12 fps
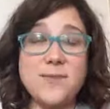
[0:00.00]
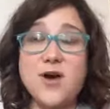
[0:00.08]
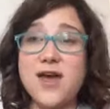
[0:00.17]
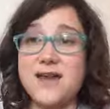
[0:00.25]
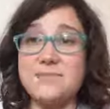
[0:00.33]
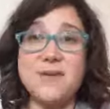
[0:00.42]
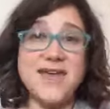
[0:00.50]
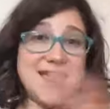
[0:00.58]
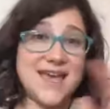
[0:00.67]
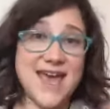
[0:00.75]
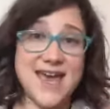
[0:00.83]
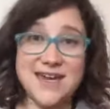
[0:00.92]
in
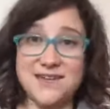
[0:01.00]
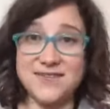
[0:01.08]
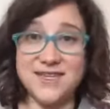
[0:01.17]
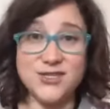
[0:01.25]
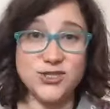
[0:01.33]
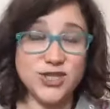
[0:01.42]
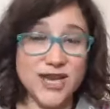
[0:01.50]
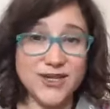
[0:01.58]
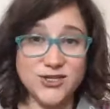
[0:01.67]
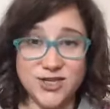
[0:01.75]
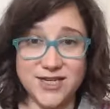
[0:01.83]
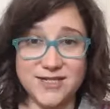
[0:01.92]
making any of these
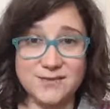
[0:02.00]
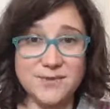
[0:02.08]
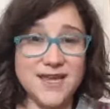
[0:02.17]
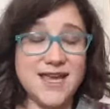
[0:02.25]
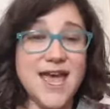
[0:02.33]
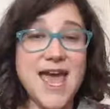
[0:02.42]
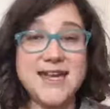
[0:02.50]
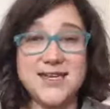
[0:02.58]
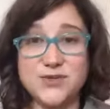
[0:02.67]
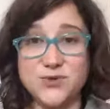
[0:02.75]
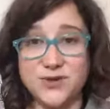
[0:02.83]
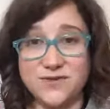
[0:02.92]
changes, making any
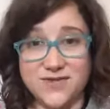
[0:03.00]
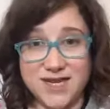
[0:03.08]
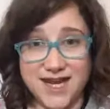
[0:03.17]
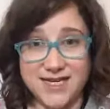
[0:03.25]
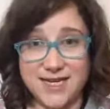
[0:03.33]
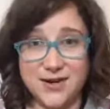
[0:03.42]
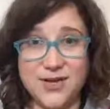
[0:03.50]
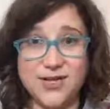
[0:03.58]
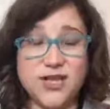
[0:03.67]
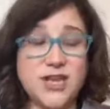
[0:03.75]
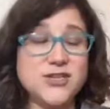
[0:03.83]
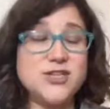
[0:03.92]
sort of dietary
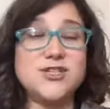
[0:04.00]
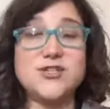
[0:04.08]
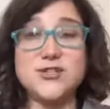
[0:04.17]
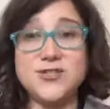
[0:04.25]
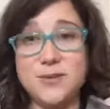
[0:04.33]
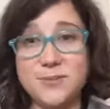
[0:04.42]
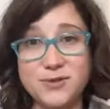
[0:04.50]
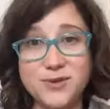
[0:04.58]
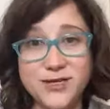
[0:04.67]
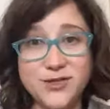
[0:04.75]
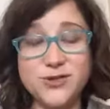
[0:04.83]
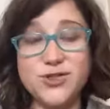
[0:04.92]
changes or
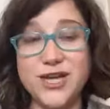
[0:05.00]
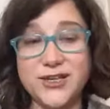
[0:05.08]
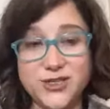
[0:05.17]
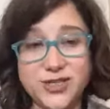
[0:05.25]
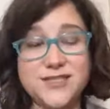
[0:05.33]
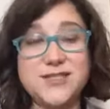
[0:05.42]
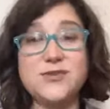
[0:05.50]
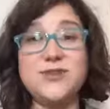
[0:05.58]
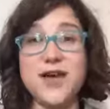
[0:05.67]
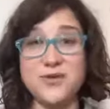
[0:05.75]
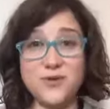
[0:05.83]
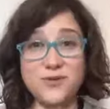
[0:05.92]
supplemental changes. So
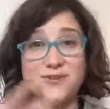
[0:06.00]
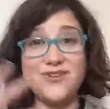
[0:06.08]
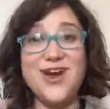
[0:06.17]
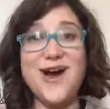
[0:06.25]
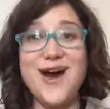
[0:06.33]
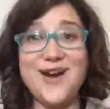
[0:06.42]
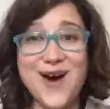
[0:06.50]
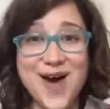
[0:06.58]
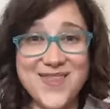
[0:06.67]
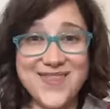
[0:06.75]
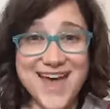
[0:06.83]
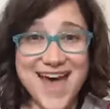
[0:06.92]
now that we've
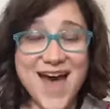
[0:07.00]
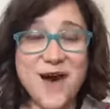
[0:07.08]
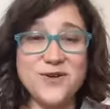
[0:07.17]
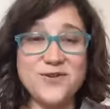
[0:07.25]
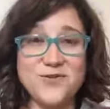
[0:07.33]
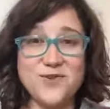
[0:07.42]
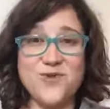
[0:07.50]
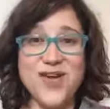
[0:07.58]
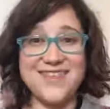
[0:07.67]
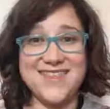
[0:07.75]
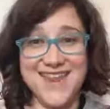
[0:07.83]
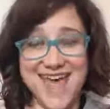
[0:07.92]
gotten that out of the way,
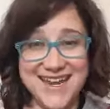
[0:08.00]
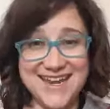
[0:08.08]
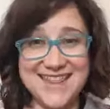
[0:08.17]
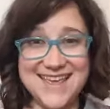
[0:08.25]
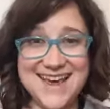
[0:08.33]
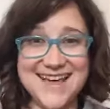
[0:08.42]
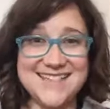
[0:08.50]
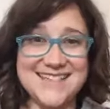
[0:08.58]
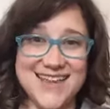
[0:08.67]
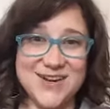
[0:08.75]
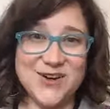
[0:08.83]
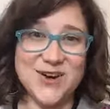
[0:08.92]
that anything I
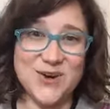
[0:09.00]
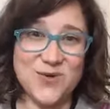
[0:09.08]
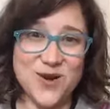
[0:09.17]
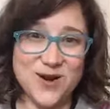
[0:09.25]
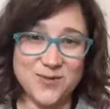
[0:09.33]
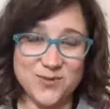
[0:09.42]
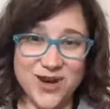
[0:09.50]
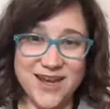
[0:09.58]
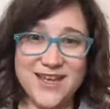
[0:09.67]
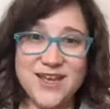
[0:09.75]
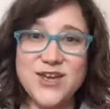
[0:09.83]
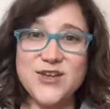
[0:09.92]
say you're going to want to bring
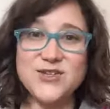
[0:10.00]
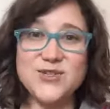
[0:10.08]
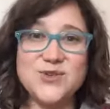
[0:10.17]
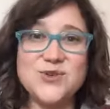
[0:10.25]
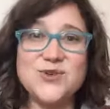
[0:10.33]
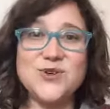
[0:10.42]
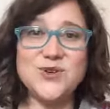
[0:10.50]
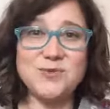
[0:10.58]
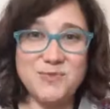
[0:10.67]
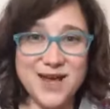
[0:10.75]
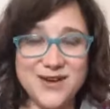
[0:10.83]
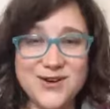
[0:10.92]
to your
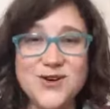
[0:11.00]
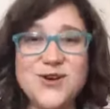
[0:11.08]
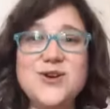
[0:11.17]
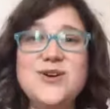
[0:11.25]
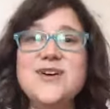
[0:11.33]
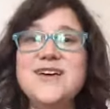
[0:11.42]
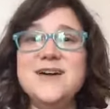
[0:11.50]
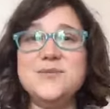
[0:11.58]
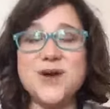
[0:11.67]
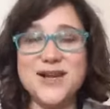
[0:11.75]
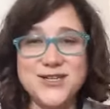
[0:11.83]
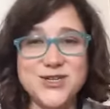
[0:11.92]
medical
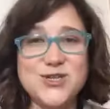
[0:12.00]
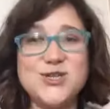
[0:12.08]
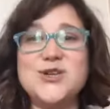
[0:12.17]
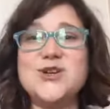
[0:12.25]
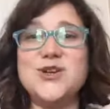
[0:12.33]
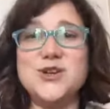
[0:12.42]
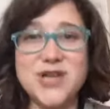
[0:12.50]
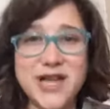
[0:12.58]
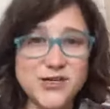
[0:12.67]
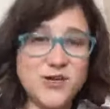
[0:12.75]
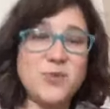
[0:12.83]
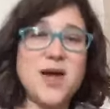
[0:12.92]
practitioner, your
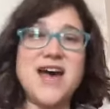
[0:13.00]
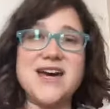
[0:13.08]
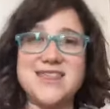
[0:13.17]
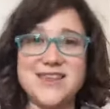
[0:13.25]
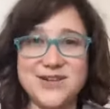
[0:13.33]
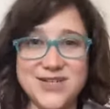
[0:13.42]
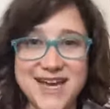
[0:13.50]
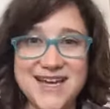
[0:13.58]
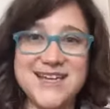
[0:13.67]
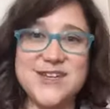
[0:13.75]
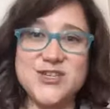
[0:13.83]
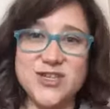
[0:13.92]
naturopath, your
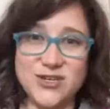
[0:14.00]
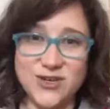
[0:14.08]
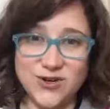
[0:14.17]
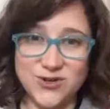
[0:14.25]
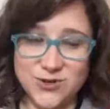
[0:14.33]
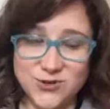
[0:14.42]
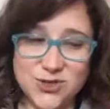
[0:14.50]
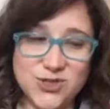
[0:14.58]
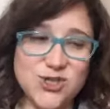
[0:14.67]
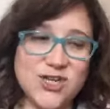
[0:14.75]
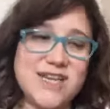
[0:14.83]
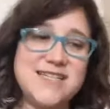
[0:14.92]
dietitian, your
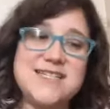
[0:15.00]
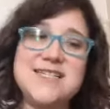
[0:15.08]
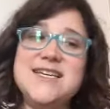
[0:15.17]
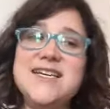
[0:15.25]
nutritionist,